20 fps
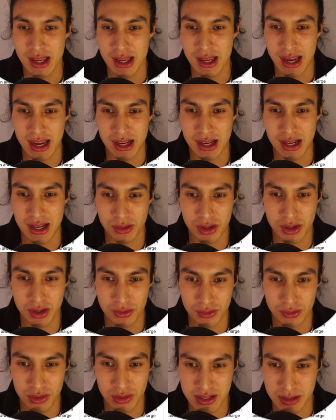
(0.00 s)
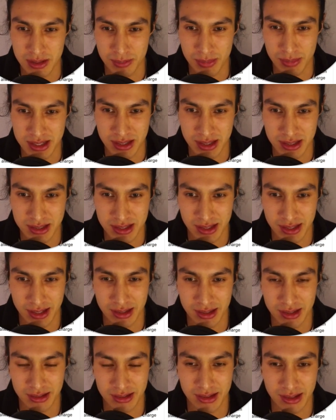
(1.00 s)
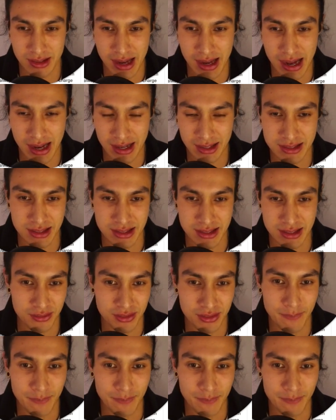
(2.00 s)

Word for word: And you'll go through this and basically select active,